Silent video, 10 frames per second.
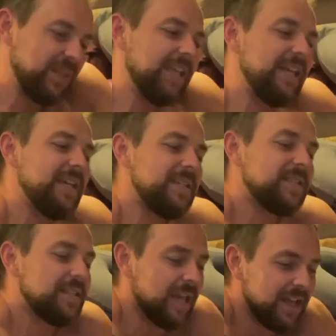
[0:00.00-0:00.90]

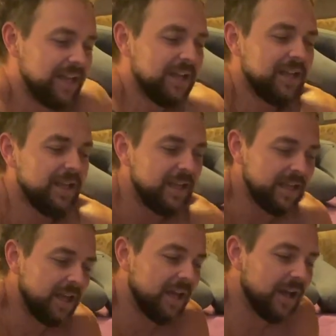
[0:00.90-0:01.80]
is
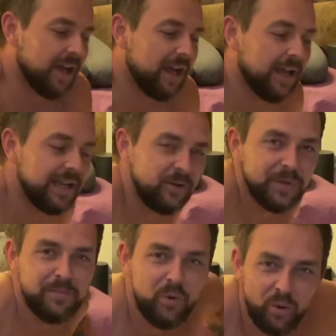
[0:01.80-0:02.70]
a little
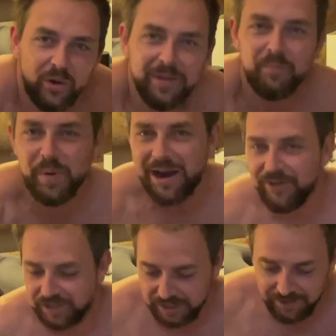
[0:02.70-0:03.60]
bit more
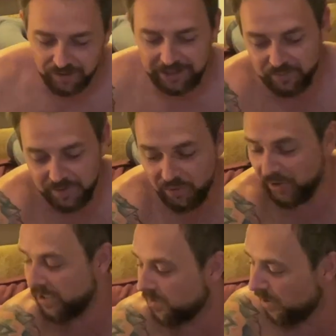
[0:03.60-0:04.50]
embarrassing or a little bit more
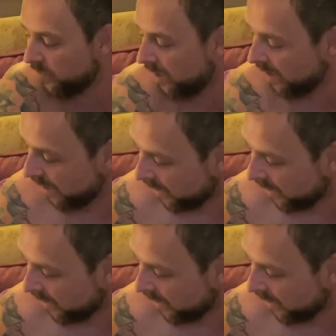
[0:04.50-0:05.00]
intimate, but I